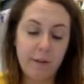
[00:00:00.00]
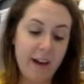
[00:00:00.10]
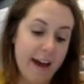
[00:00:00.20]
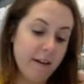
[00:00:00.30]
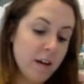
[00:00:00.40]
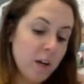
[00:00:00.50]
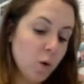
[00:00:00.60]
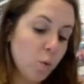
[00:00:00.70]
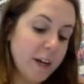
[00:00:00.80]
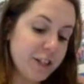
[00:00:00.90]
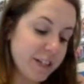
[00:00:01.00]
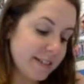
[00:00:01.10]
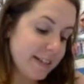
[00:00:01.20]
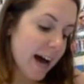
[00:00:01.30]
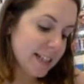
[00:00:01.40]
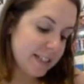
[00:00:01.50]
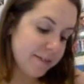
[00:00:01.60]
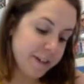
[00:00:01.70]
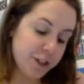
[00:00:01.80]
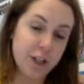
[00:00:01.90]
okay, which is not
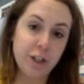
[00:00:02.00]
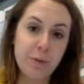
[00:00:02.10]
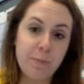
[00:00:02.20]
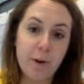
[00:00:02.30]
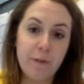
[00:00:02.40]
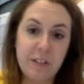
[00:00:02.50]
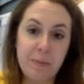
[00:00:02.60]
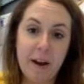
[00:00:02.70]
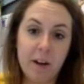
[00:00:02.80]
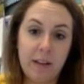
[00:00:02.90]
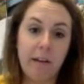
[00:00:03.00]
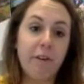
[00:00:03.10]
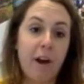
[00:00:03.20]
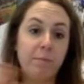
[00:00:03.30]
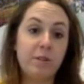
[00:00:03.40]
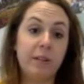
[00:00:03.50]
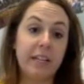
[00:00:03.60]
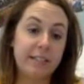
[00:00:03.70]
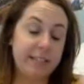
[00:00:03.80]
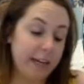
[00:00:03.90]
sufficient to prove it's a parallelogram. So
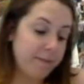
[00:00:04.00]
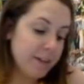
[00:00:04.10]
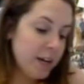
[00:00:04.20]
let's see.